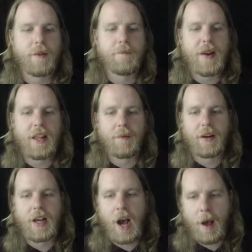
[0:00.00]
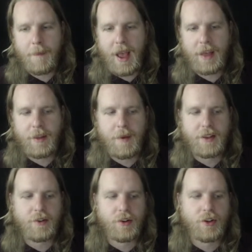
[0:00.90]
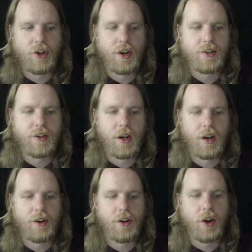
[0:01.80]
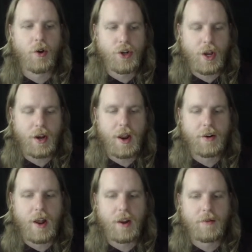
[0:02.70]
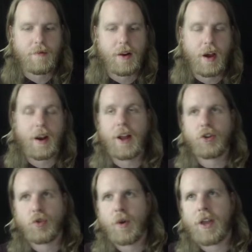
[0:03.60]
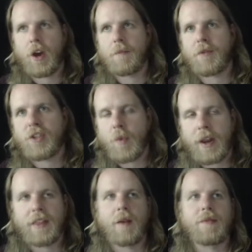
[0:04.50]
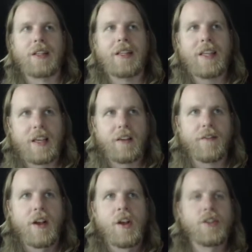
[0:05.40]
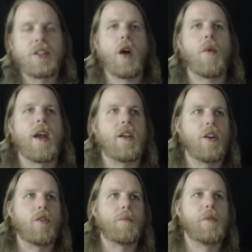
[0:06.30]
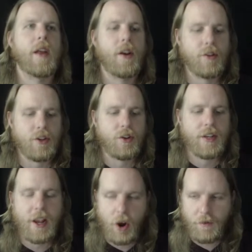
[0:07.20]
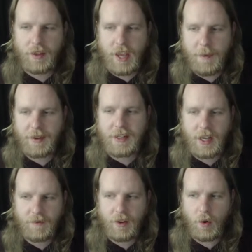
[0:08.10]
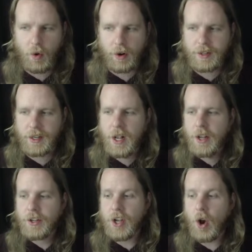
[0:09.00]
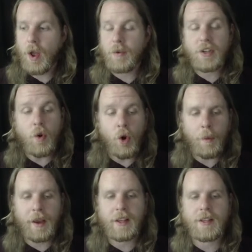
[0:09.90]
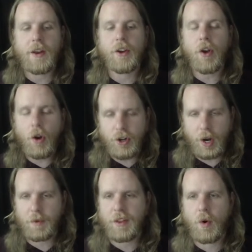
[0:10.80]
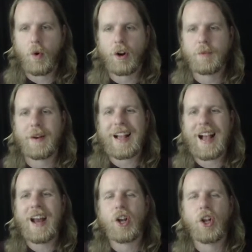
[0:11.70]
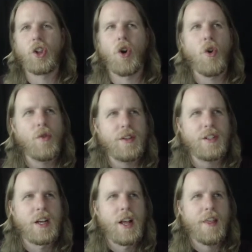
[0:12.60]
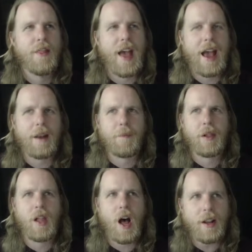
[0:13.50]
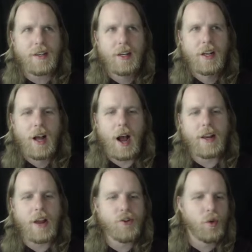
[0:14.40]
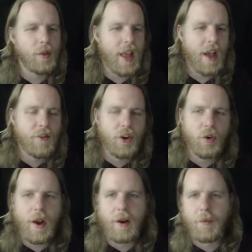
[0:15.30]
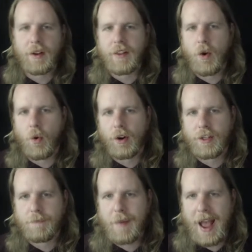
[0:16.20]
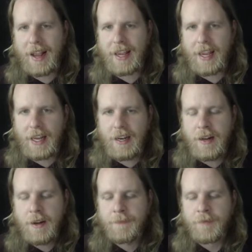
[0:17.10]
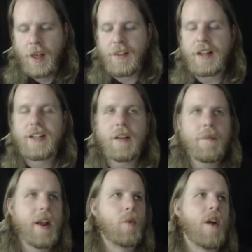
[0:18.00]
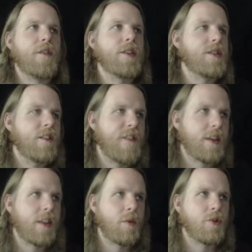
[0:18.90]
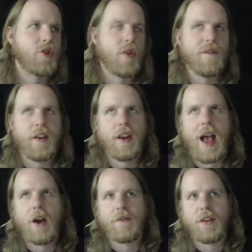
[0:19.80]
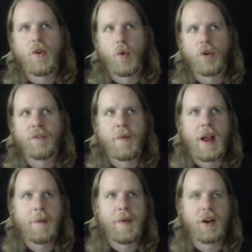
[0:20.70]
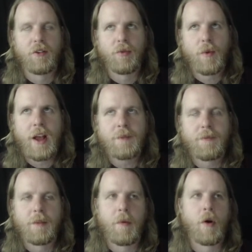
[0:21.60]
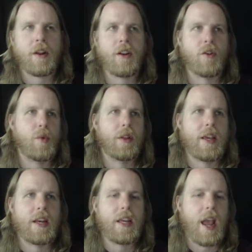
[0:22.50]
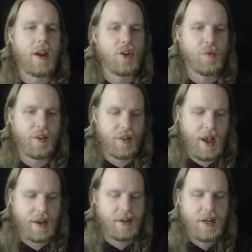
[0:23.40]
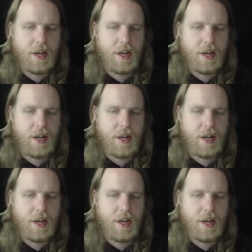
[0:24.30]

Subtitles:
beating them in combat. They basically just negotiated and got a natural 20 on persuading them to leave, so that way, you know, the players could take over the keep instead of the orcs. So it was cool because they negotiated with the orcs, but it kind of closed that plot. I don't really have a good way to bring the orcs back in. They did make reference to the fact that they were driven out of the north by a bigger threat, but the party didn't really engage with that.